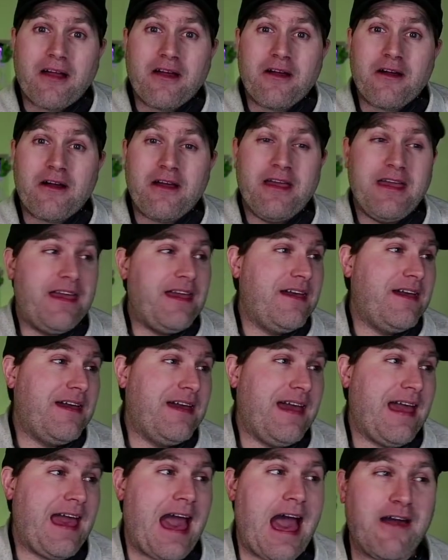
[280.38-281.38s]

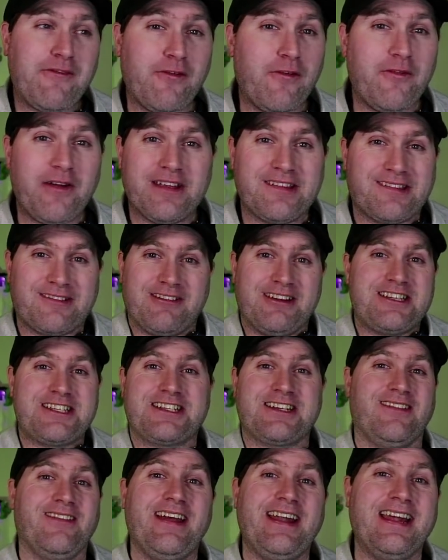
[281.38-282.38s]
Half of us switched to
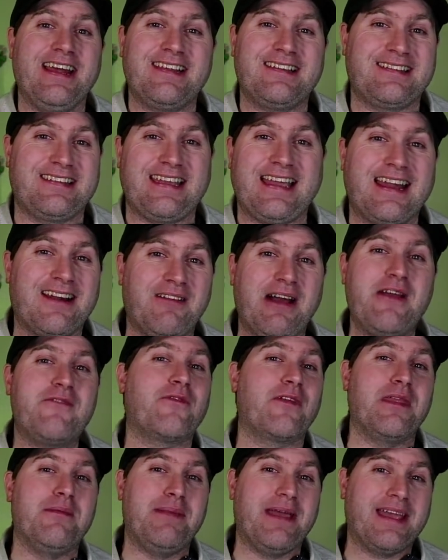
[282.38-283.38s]
Linux to get away from
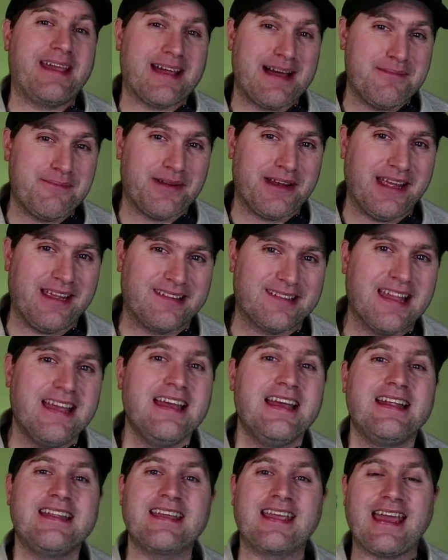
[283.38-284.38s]
the big companies,
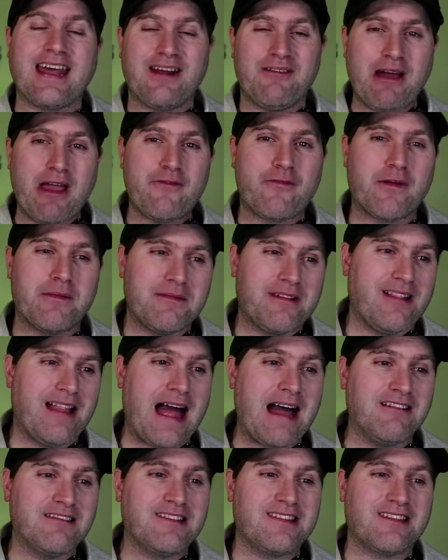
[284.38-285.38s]
to get away from
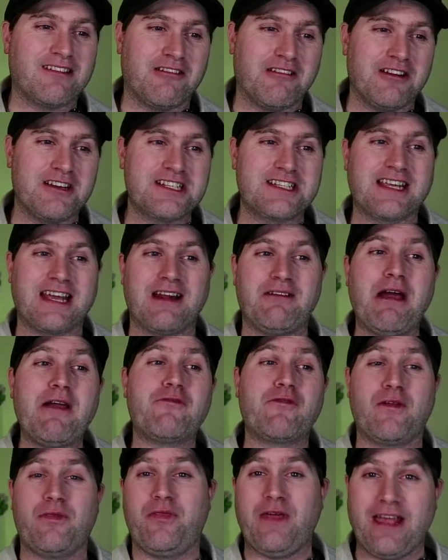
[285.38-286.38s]
cloud storage, to get away
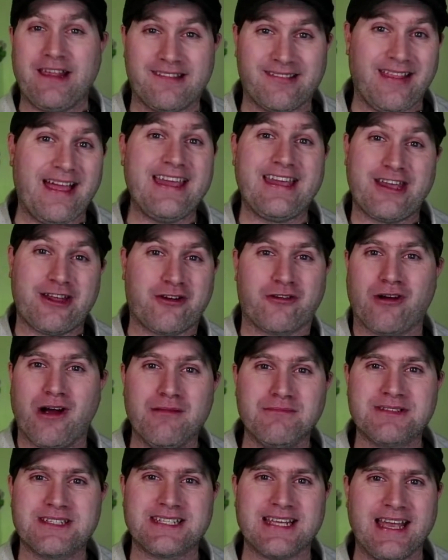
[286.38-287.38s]
from things like
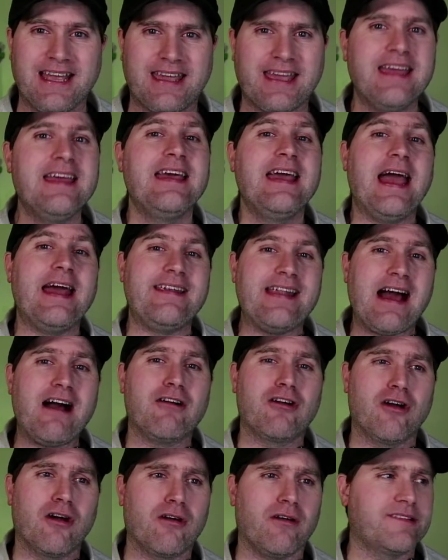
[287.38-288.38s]
Chrome Sync, and now
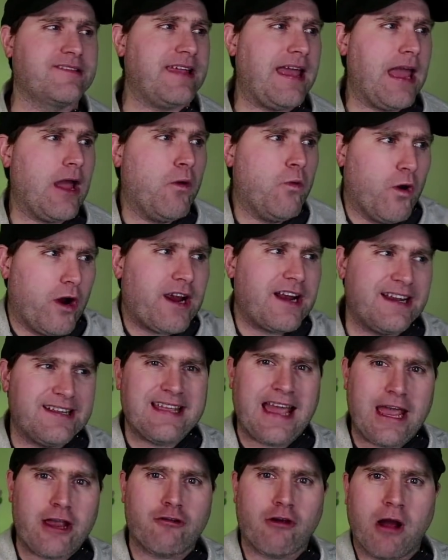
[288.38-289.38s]
Google's saying, we're going to
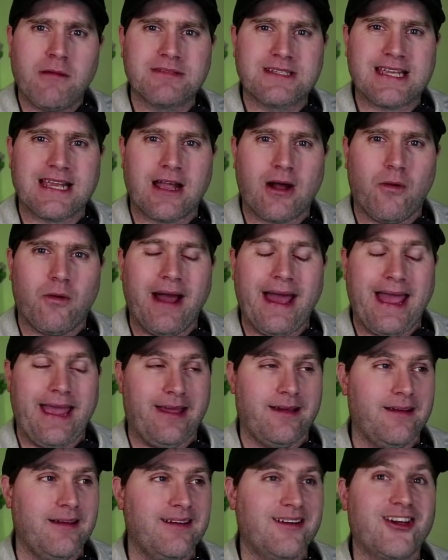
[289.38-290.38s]
take Chrome Sync away.
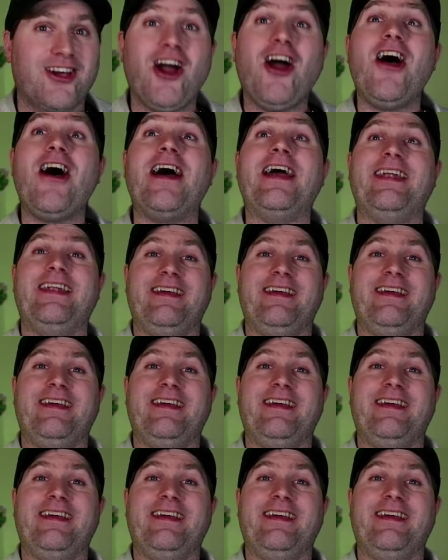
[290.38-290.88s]
Good!